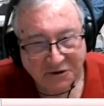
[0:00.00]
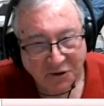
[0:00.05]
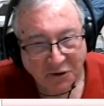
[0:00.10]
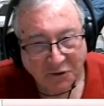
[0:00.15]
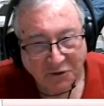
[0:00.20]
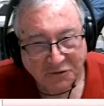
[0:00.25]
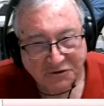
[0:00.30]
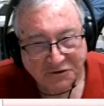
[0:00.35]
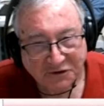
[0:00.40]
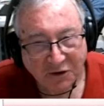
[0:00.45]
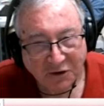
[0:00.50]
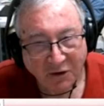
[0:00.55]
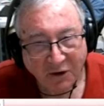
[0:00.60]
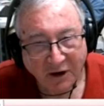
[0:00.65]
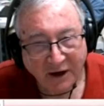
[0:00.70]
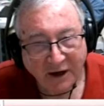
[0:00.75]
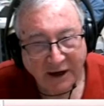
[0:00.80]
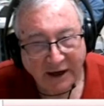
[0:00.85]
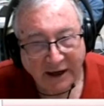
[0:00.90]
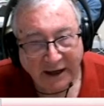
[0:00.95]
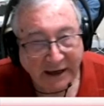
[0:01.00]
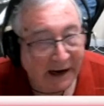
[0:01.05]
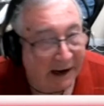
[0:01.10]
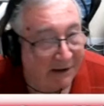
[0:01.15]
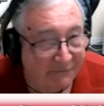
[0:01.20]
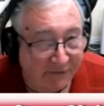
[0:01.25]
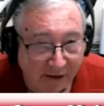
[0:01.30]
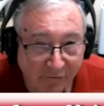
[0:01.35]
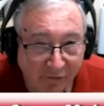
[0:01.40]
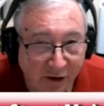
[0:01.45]
referred to the
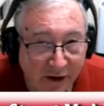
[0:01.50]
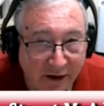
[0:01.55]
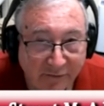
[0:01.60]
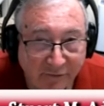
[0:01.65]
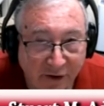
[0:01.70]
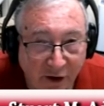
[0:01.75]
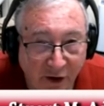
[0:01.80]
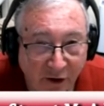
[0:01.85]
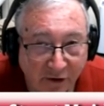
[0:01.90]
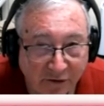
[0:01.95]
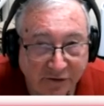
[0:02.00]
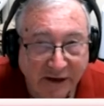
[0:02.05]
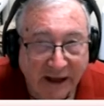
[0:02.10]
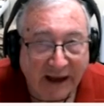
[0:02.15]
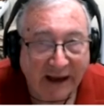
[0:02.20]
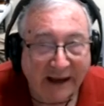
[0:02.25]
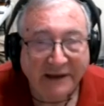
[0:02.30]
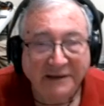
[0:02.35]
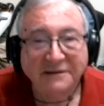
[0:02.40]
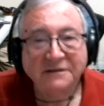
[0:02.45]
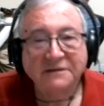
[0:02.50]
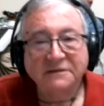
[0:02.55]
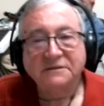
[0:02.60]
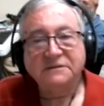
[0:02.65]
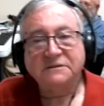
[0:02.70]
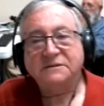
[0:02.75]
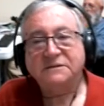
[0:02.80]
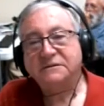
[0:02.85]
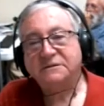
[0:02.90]
700 reported cases of